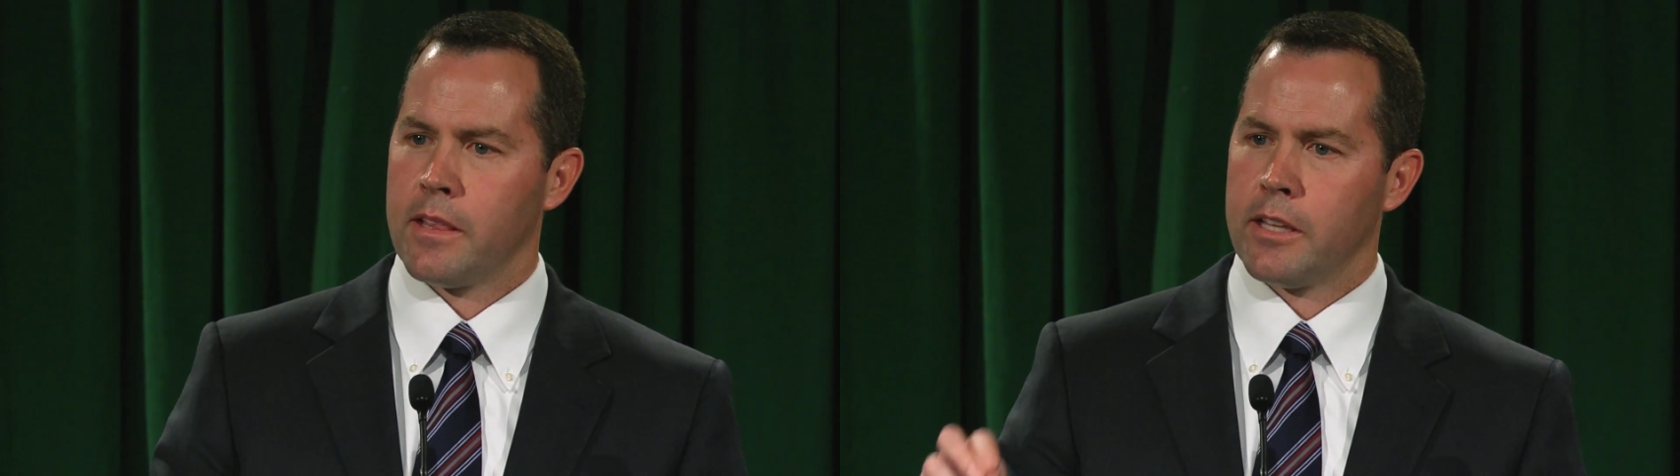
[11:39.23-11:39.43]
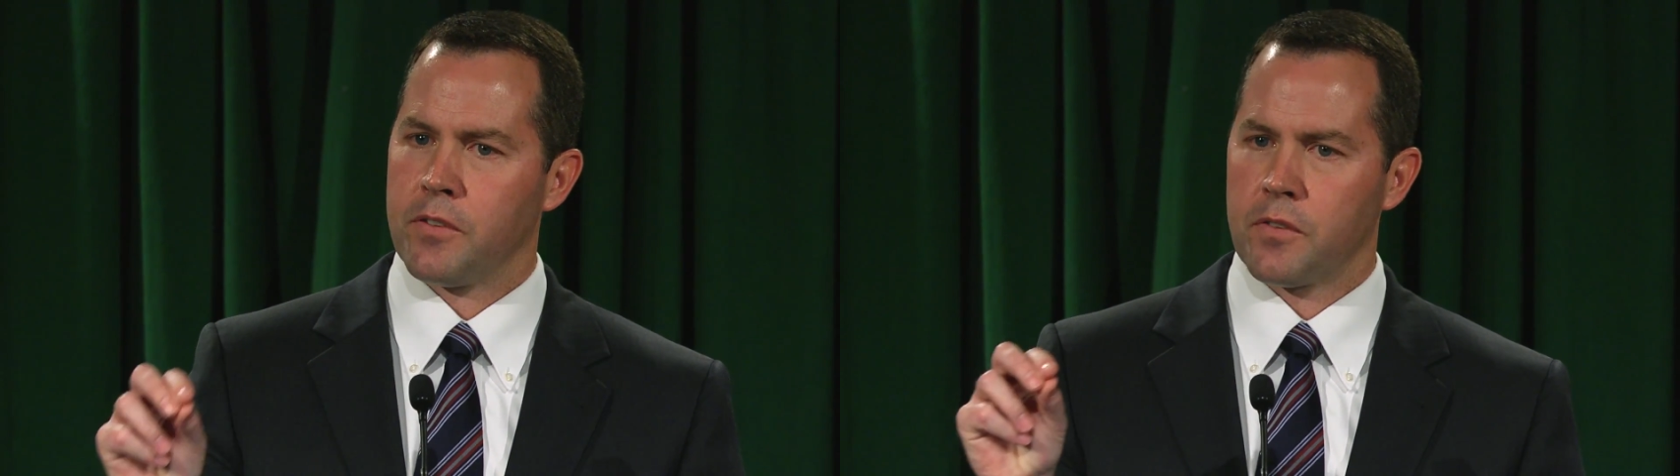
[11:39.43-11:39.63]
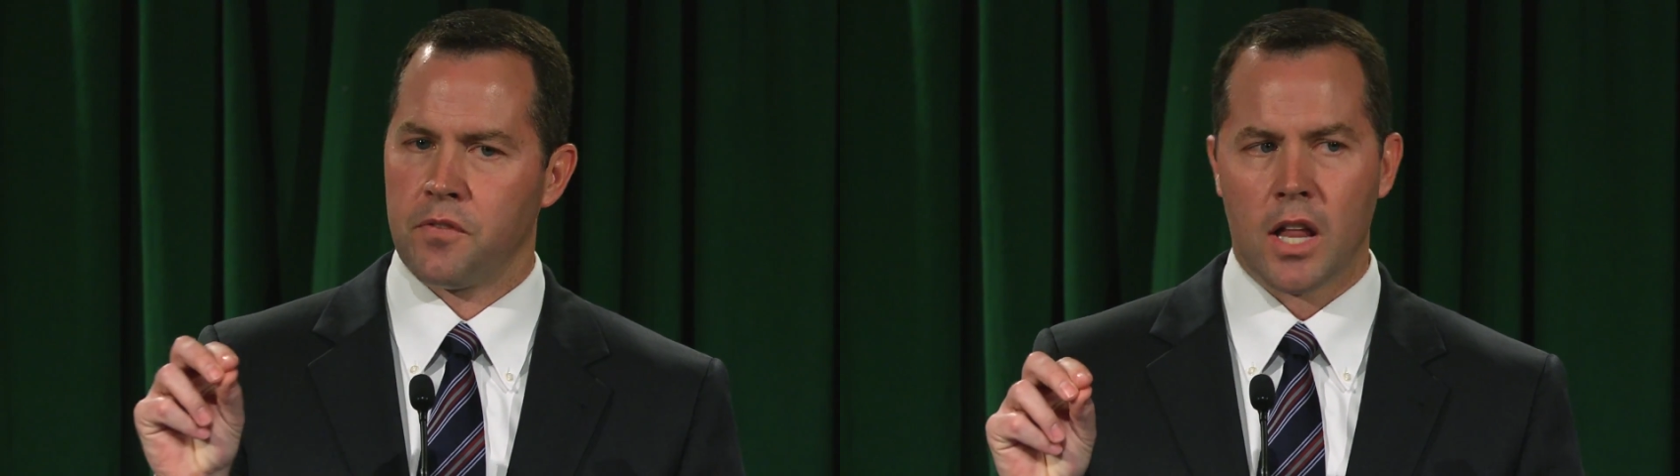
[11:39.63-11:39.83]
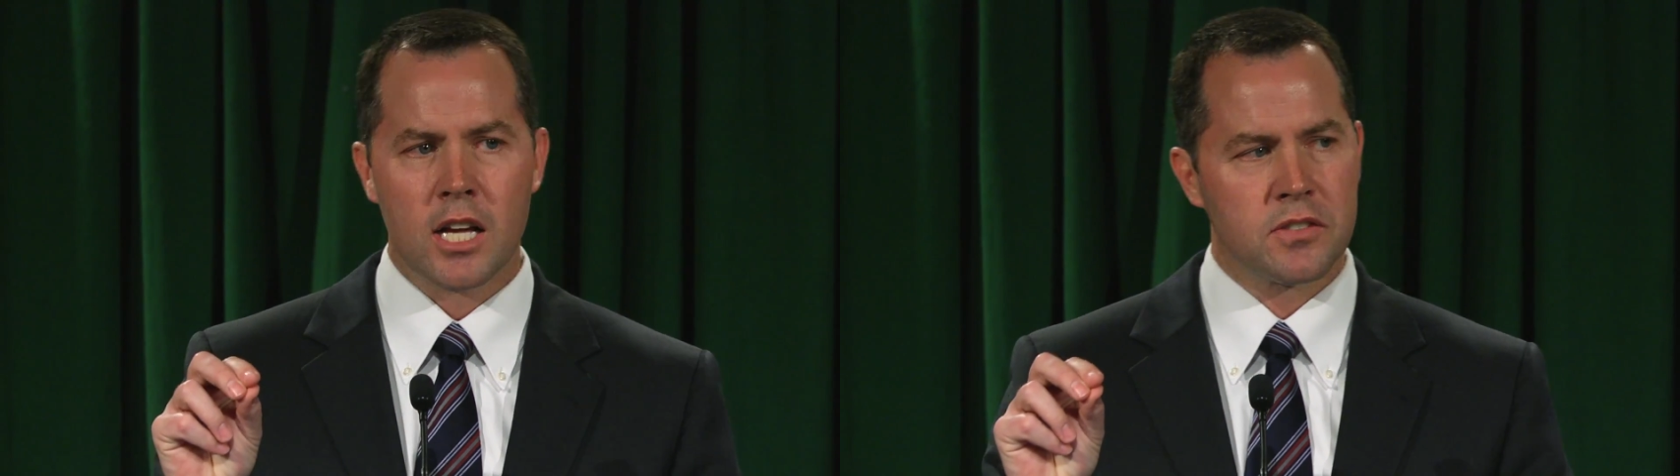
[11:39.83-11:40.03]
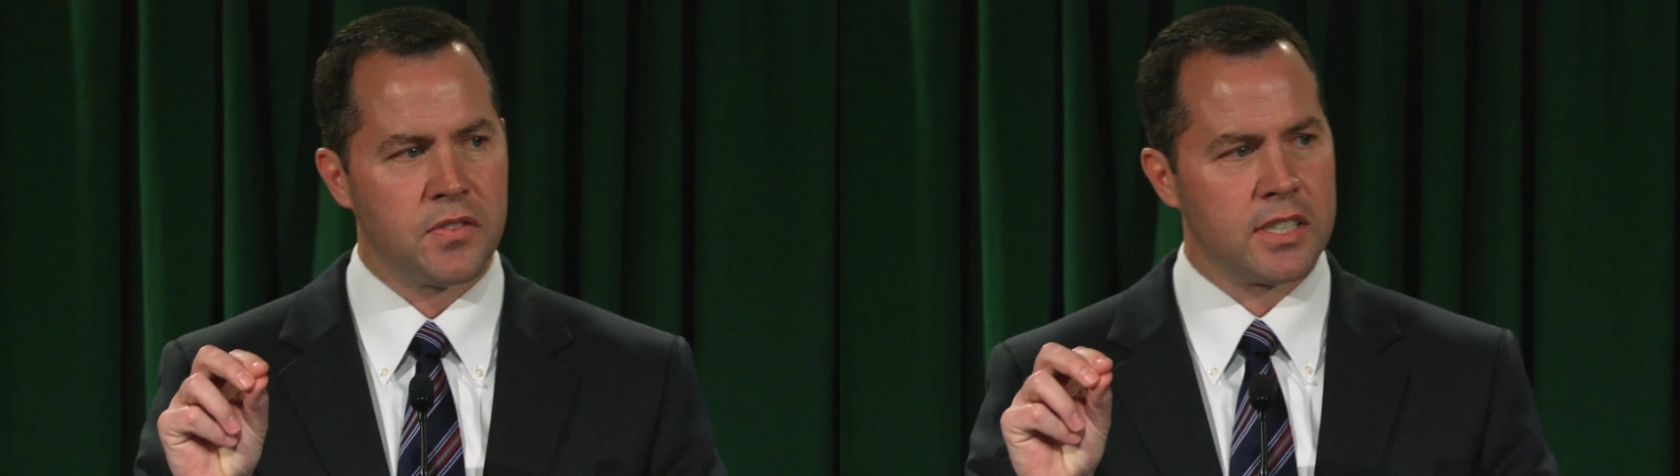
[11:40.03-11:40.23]
If your
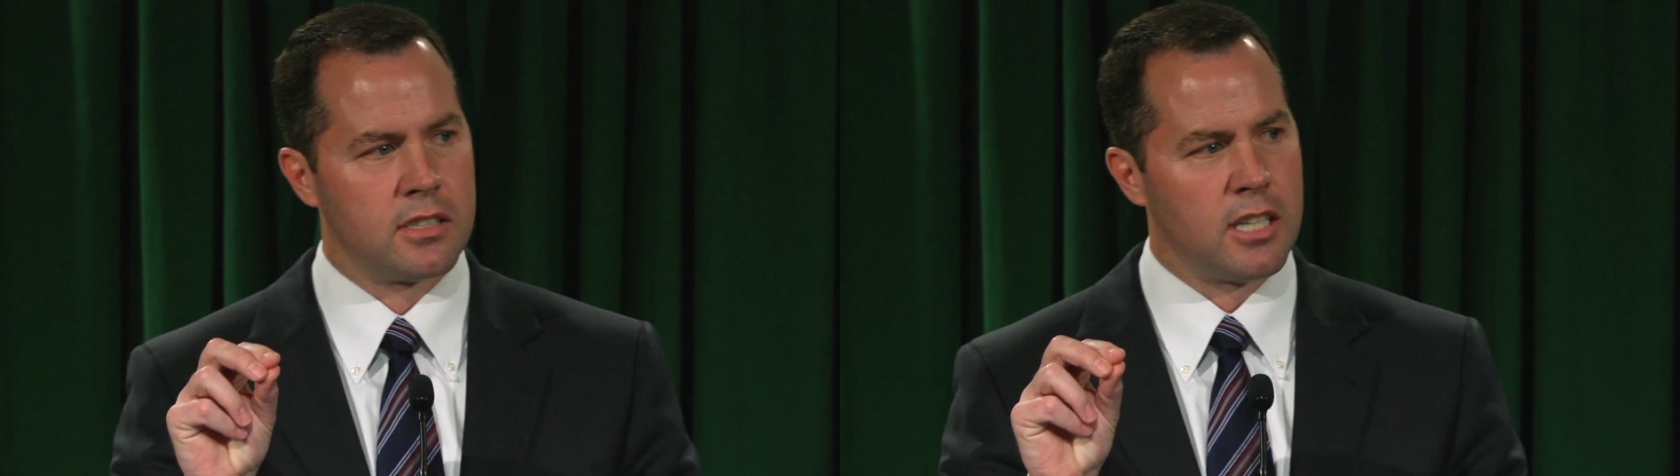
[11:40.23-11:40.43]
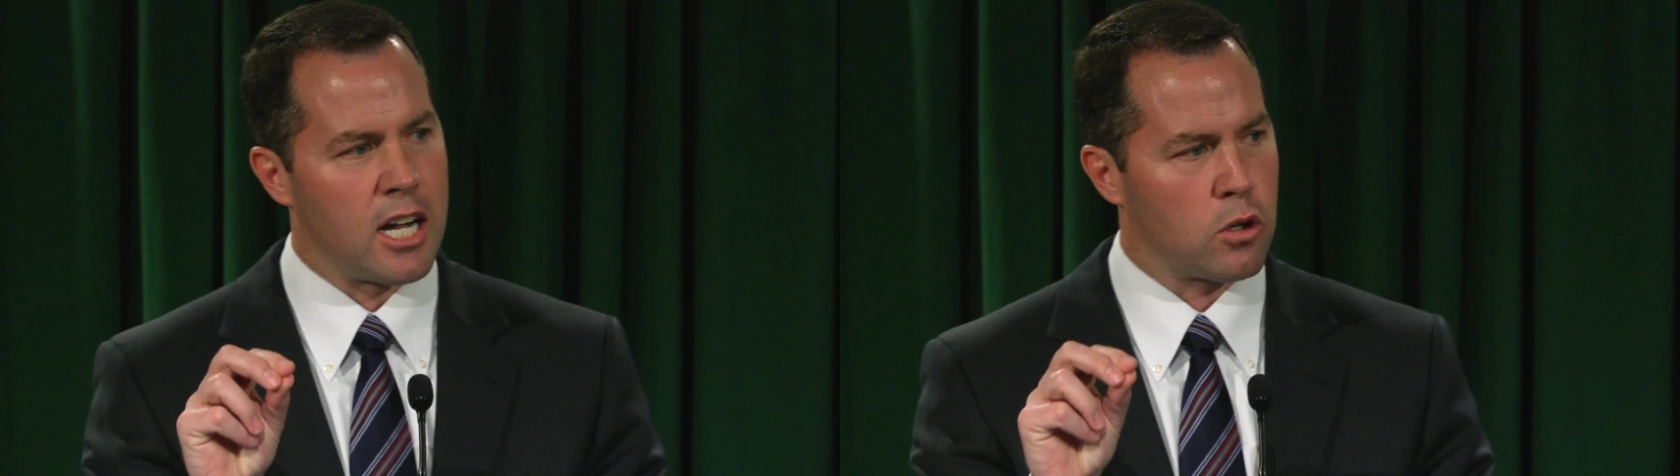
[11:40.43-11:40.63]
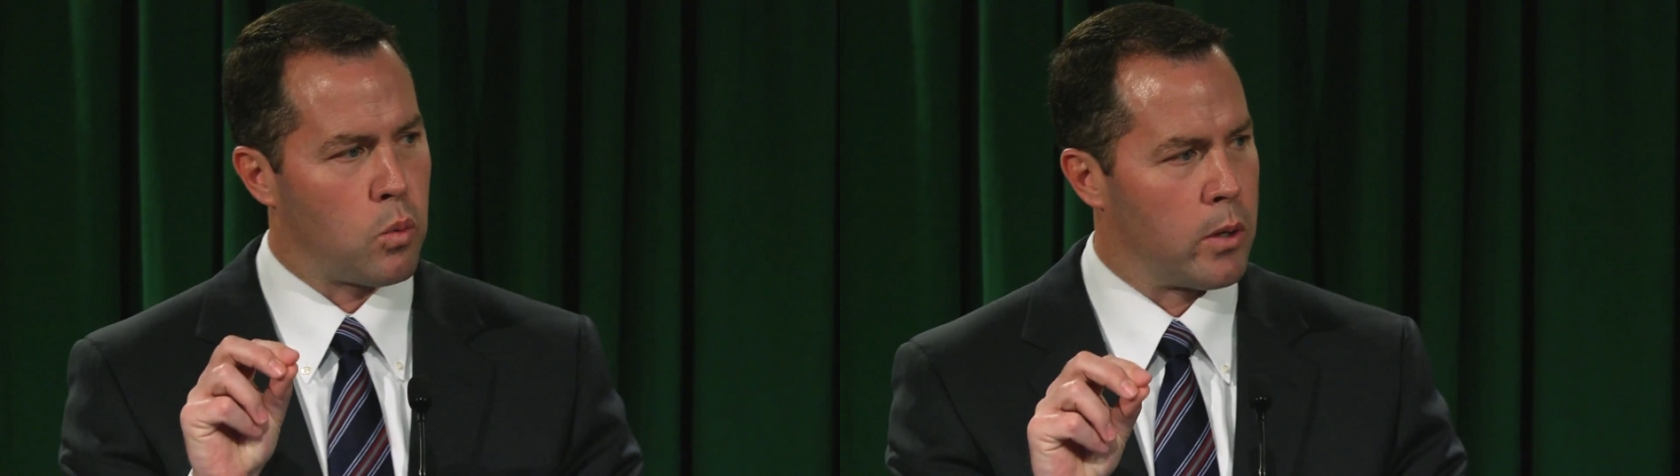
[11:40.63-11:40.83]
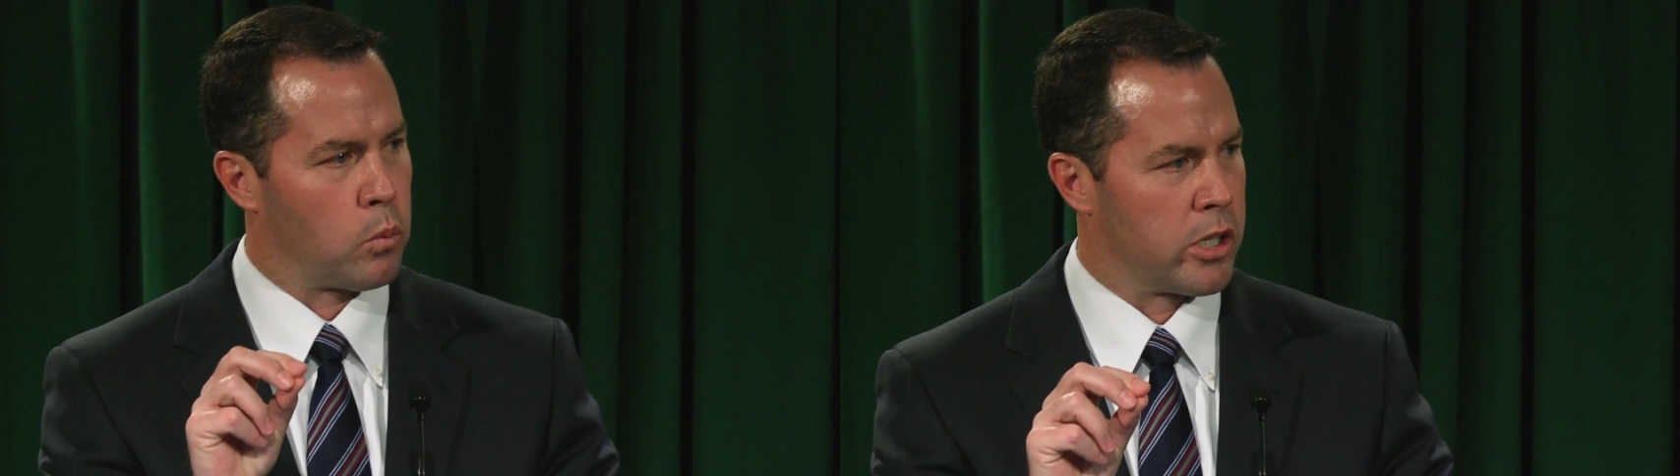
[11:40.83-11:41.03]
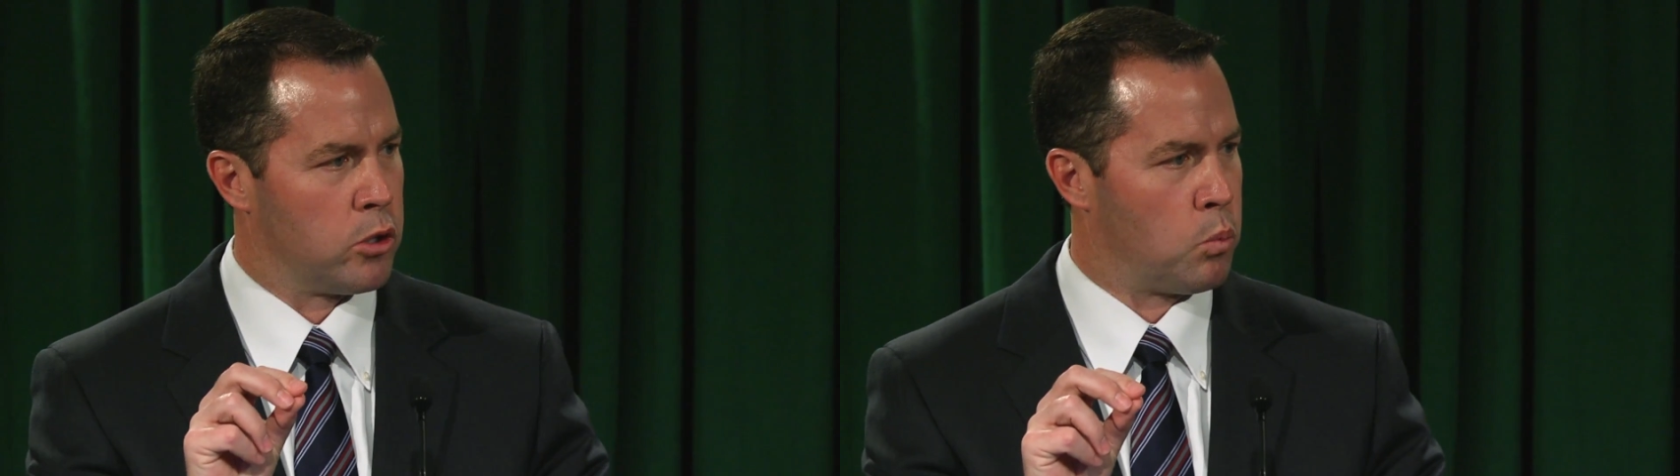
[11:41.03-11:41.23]
philosophy is not quite
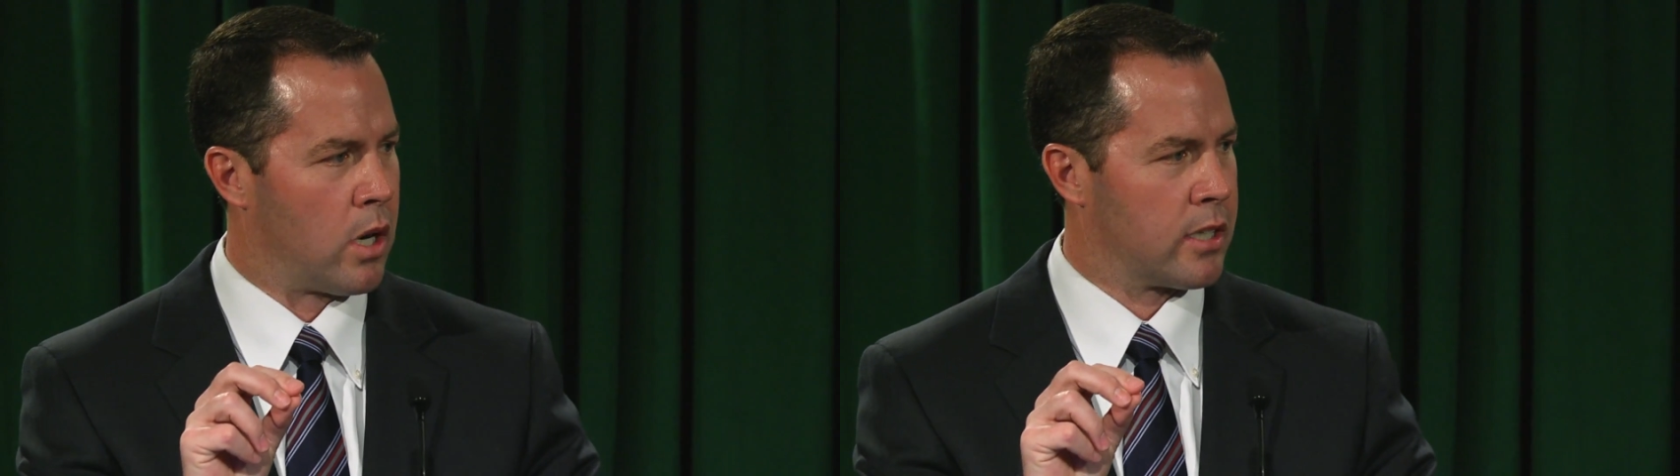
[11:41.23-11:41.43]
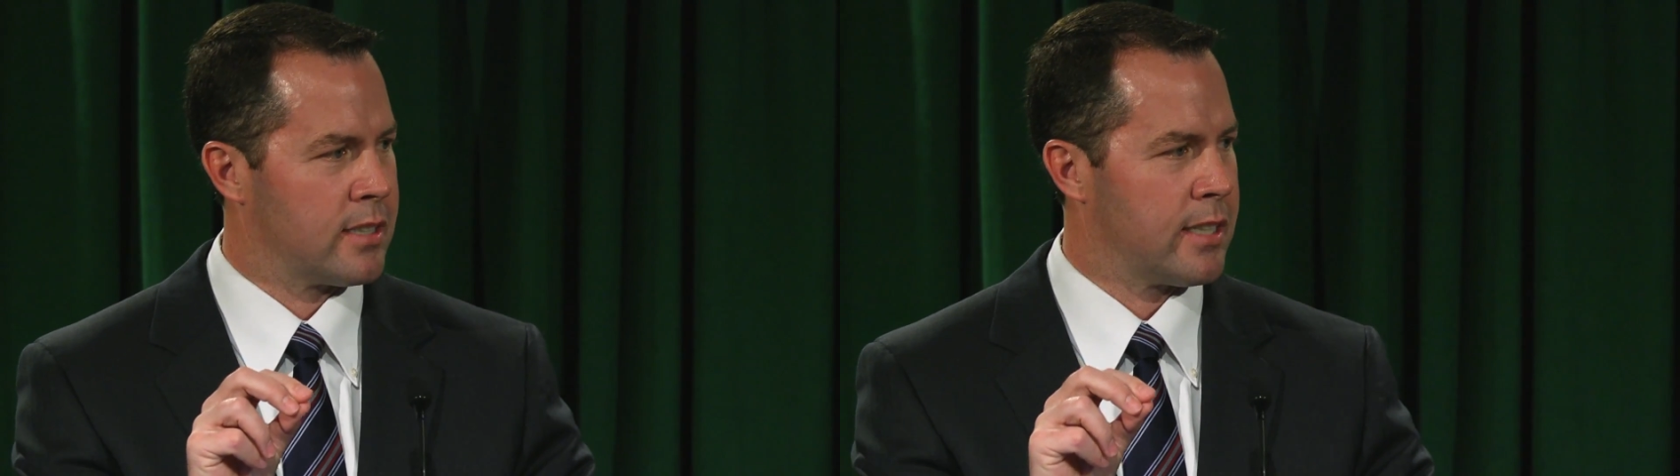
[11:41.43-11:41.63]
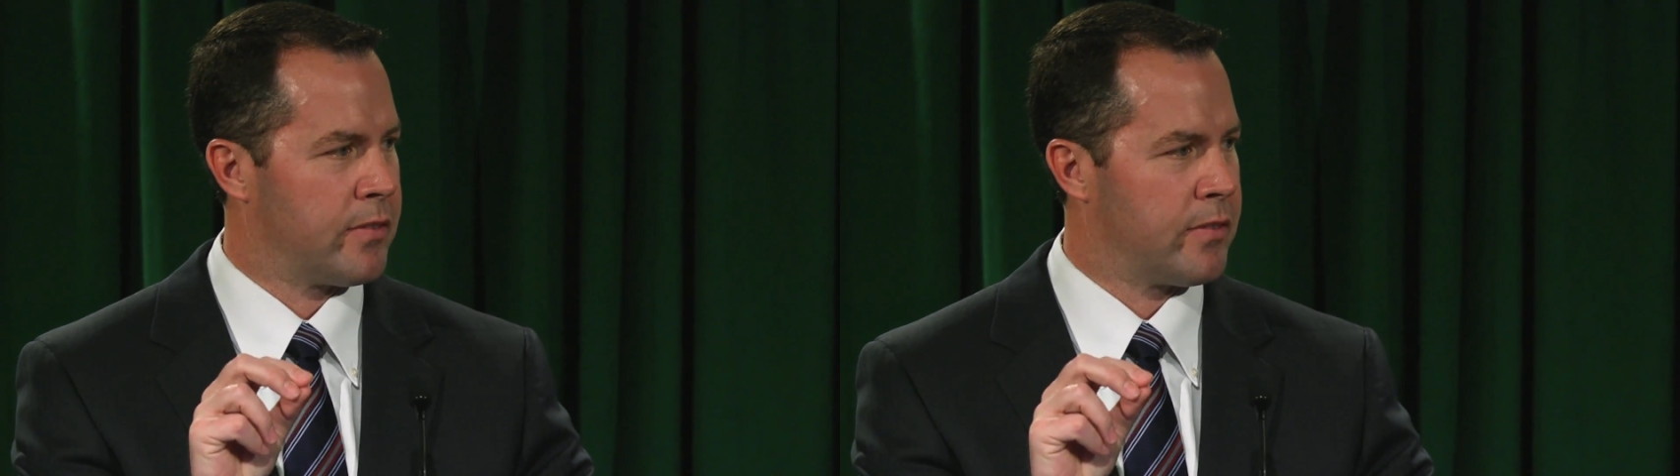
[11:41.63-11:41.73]
where you want it,